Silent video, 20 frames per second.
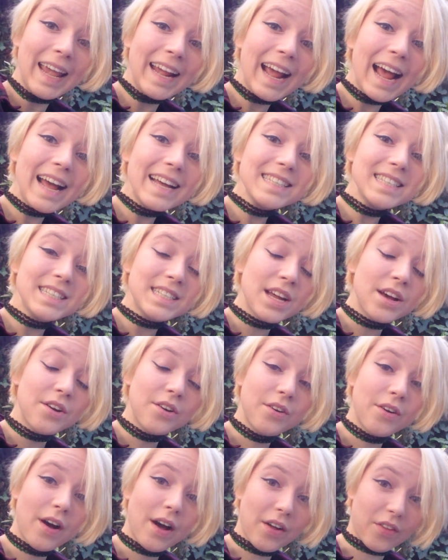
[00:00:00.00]
Hey guys,
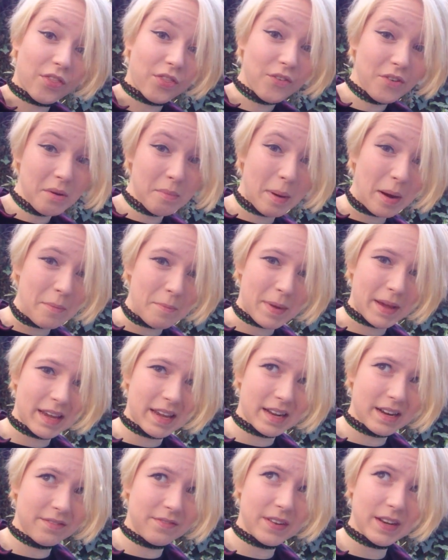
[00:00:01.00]
so I thought about
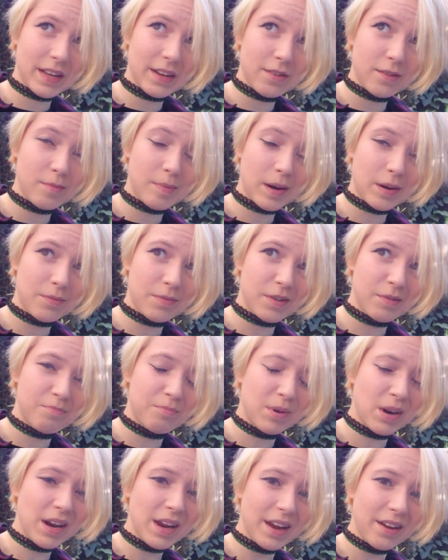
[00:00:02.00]
making a video about the
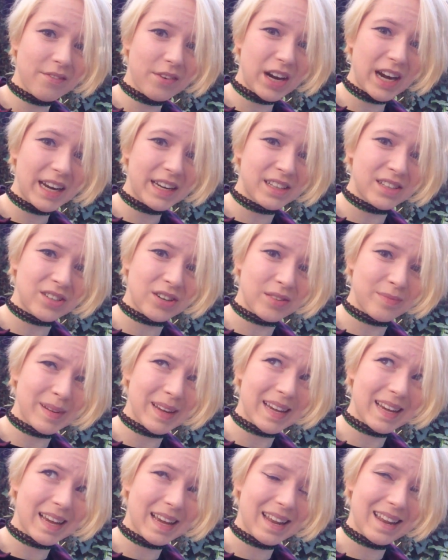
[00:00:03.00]
bullying related
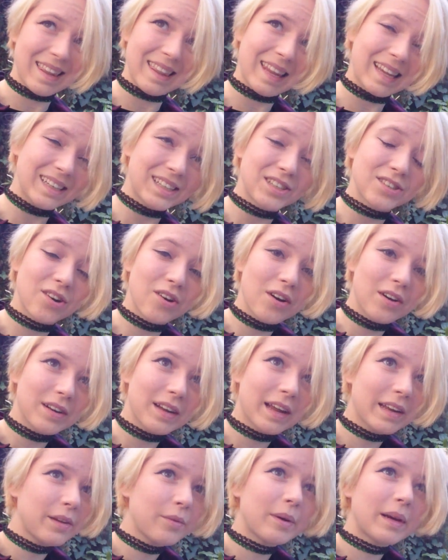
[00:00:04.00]
topic later
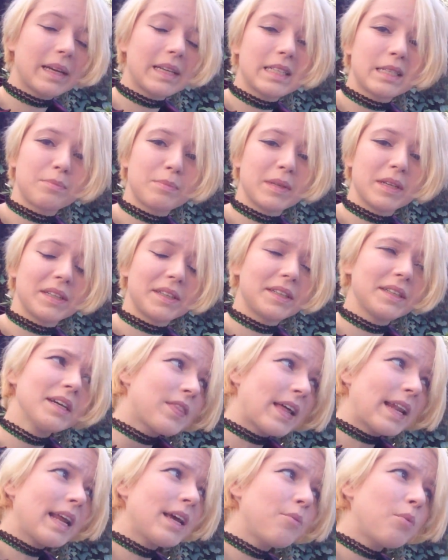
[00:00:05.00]
on anyways, but
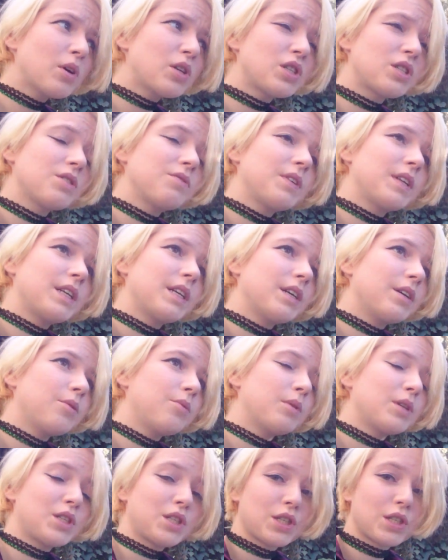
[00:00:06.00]
then I watched a
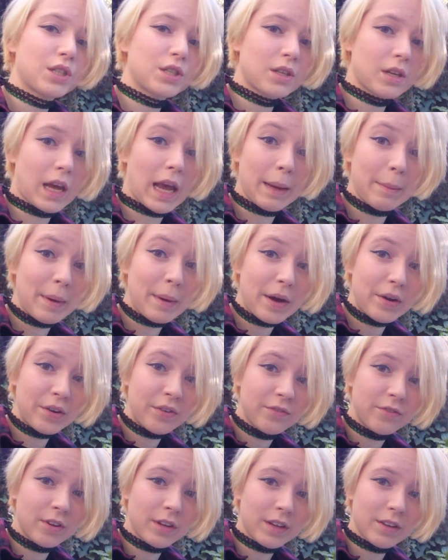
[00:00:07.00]
video which came out
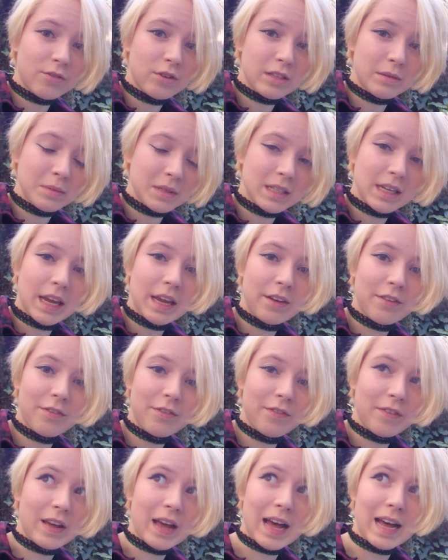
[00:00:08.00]
on Christmas
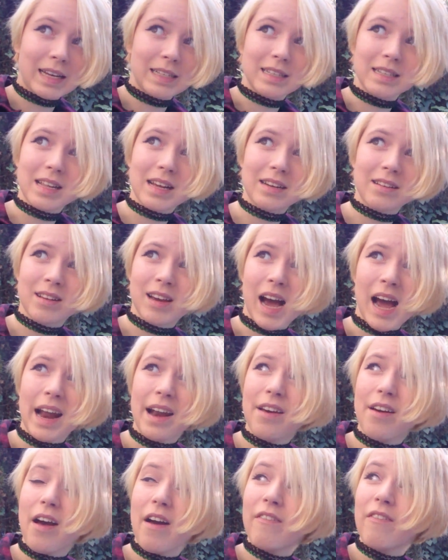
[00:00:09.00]
Eve and that
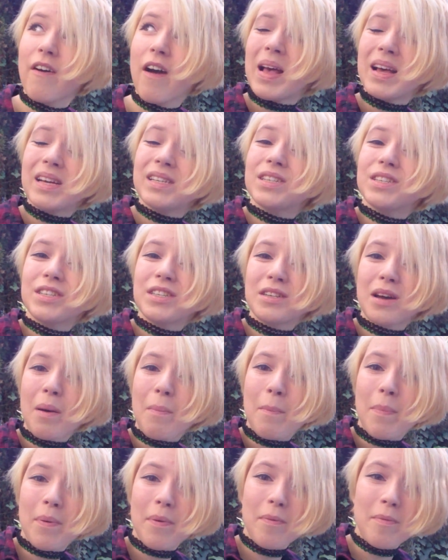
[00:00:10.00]
kind of messed
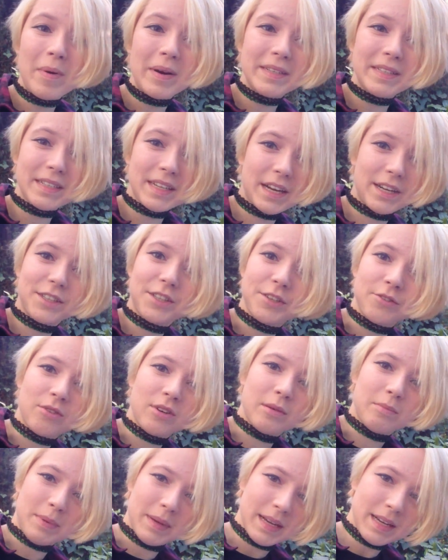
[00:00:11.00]
up my
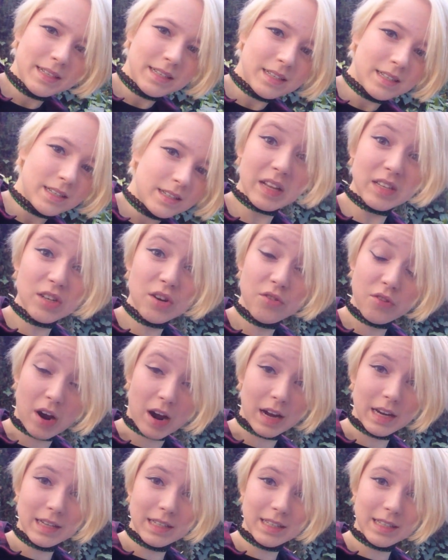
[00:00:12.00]
schedule a bit. That's
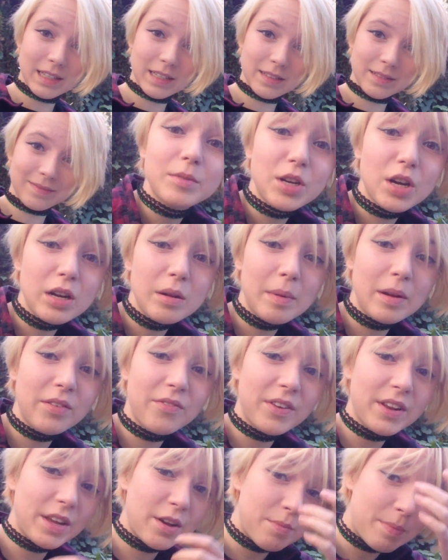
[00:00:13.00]
alright. I'm talking about
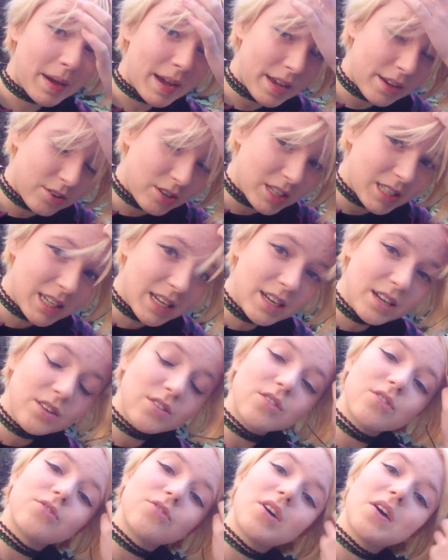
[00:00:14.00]
a video by
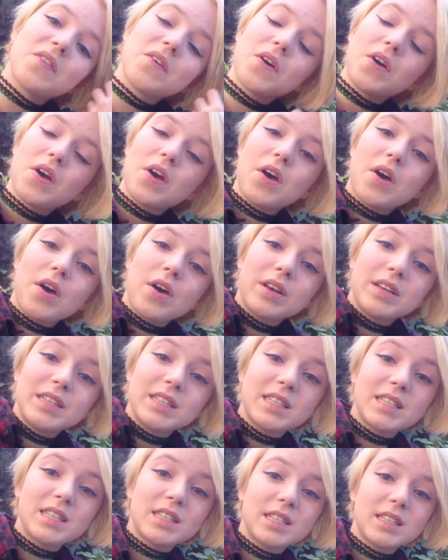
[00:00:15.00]
Onision, or rather
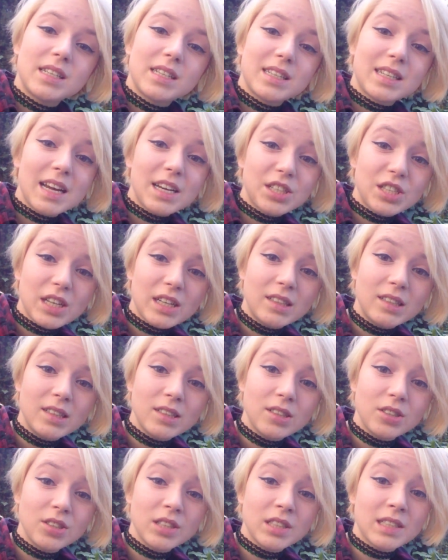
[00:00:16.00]
his side
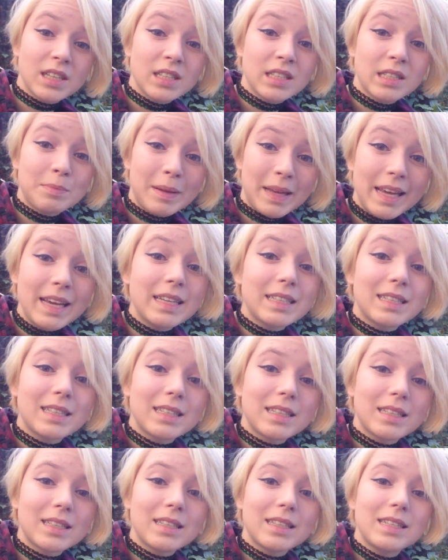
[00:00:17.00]
channel Onision
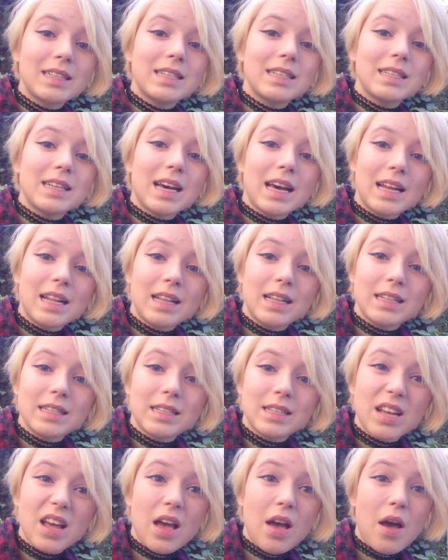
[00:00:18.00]
Speaks, titled